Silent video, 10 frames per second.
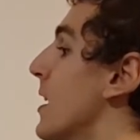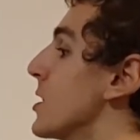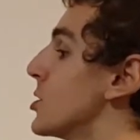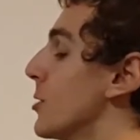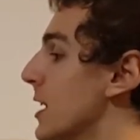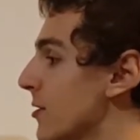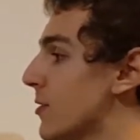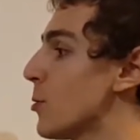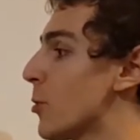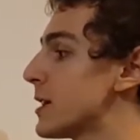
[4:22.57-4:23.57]
So if
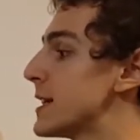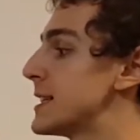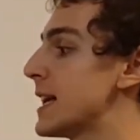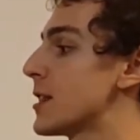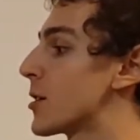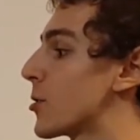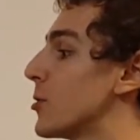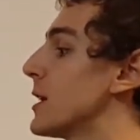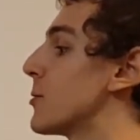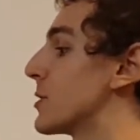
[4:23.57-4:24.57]
you want to set the curl
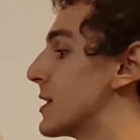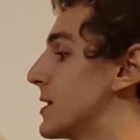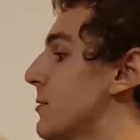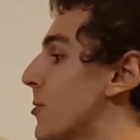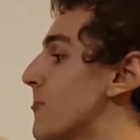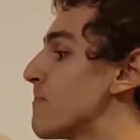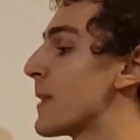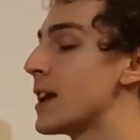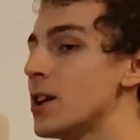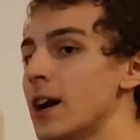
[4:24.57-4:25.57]
equal to zero,
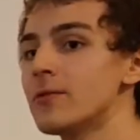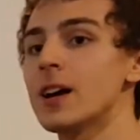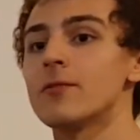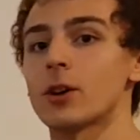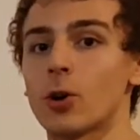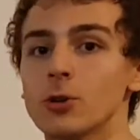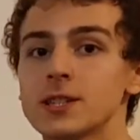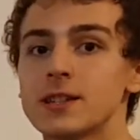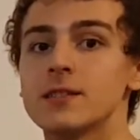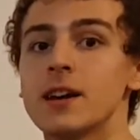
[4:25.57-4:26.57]
you have to have a
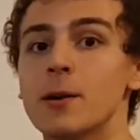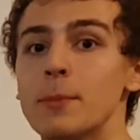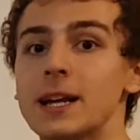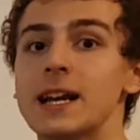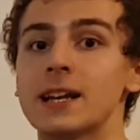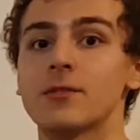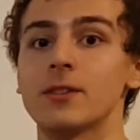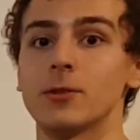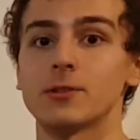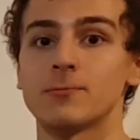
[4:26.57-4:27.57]
constant magnetic
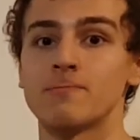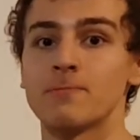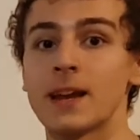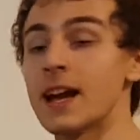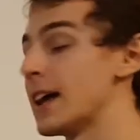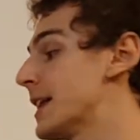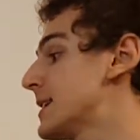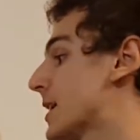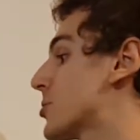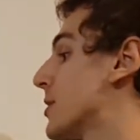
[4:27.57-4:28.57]
field. And that's
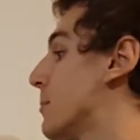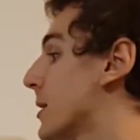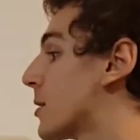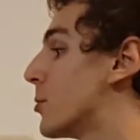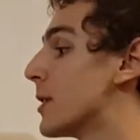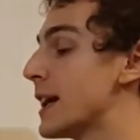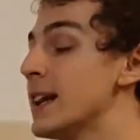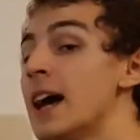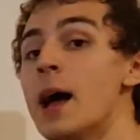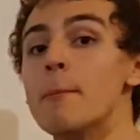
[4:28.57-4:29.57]
actually applicable
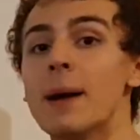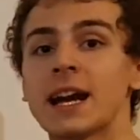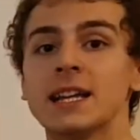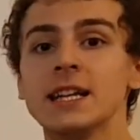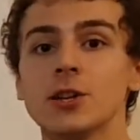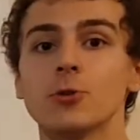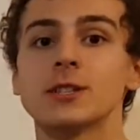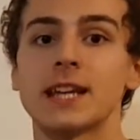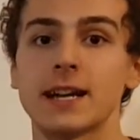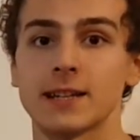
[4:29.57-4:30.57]
in
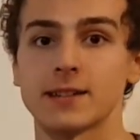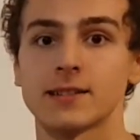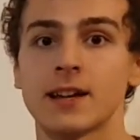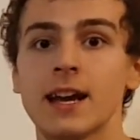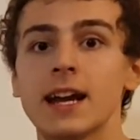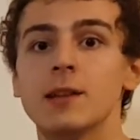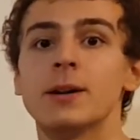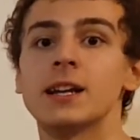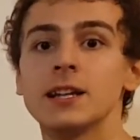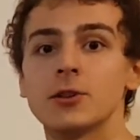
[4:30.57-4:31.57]
magnetostatics. In
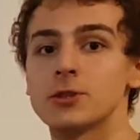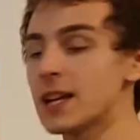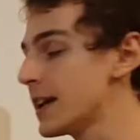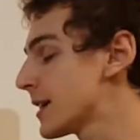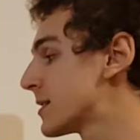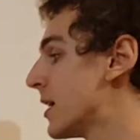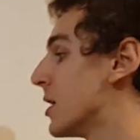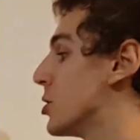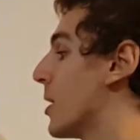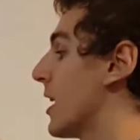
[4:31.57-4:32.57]
magnetostatics,
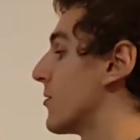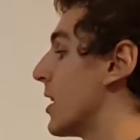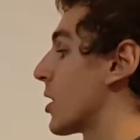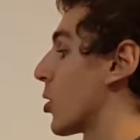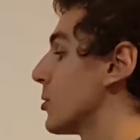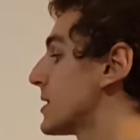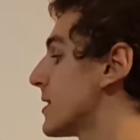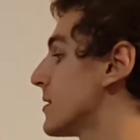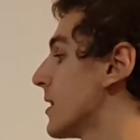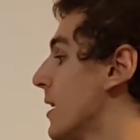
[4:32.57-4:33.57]
you have
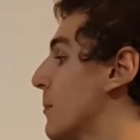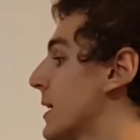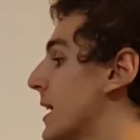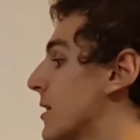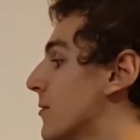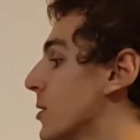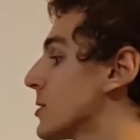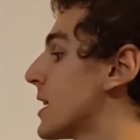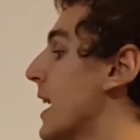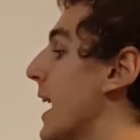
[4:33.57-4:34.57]
constant magnetic
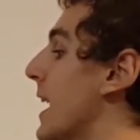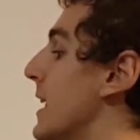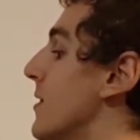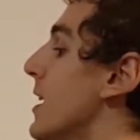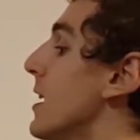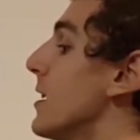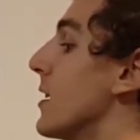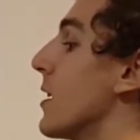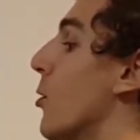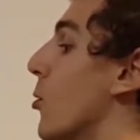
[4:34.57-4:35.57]
fields, and then
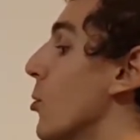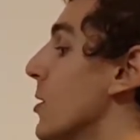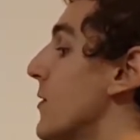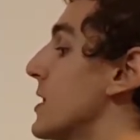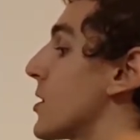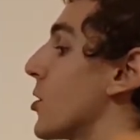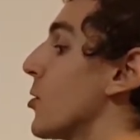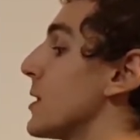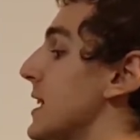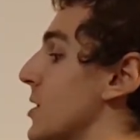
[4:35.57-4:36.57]
all of this
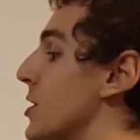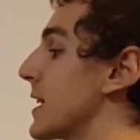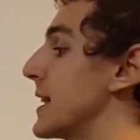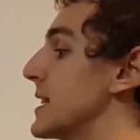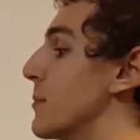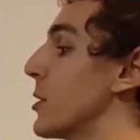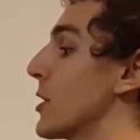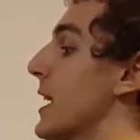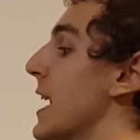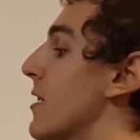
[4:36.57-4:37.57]
curl is actually going to disappear. You're
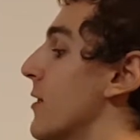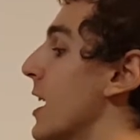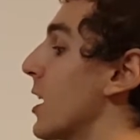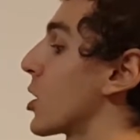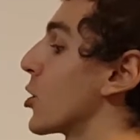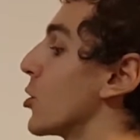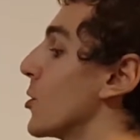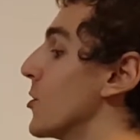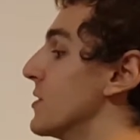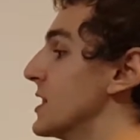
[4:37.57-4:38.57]
going to have a curl
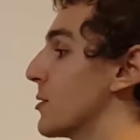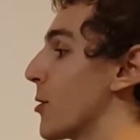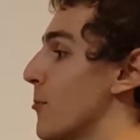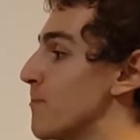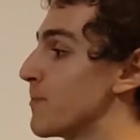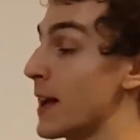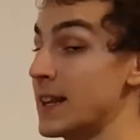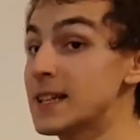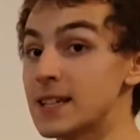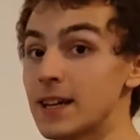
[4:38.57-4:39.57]
of zero. And
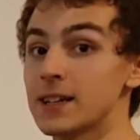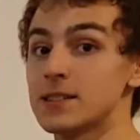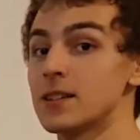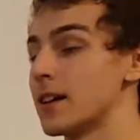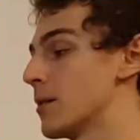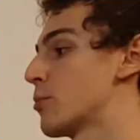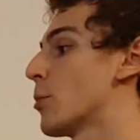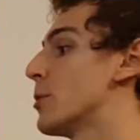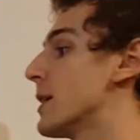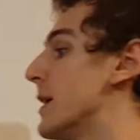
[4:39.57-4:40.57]
that's a nice uh,
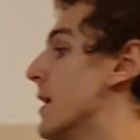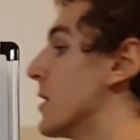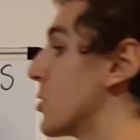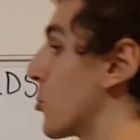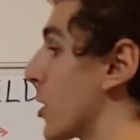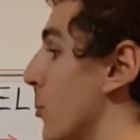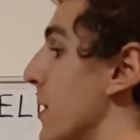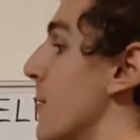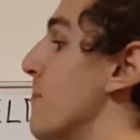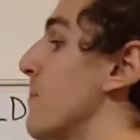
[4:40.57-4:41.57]
property to work with.
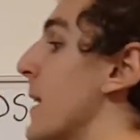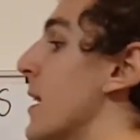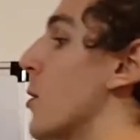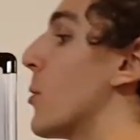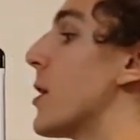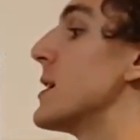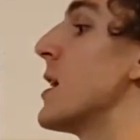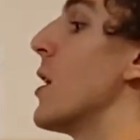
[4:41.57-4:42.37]
Whereas